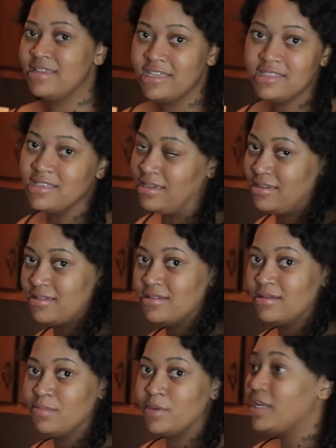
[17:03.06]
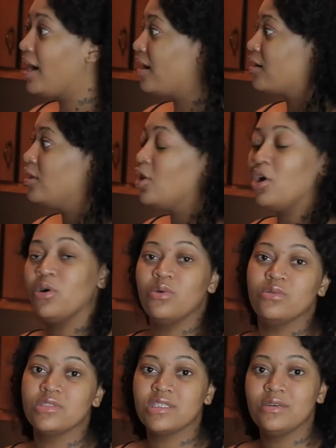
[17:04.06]
nothing but our
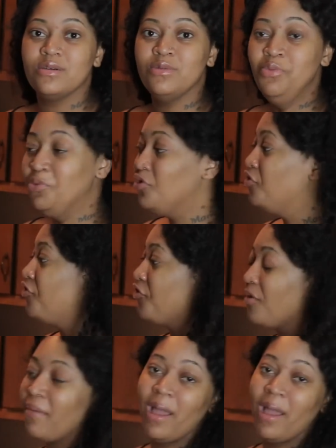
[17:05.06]
clothes. We right. moved from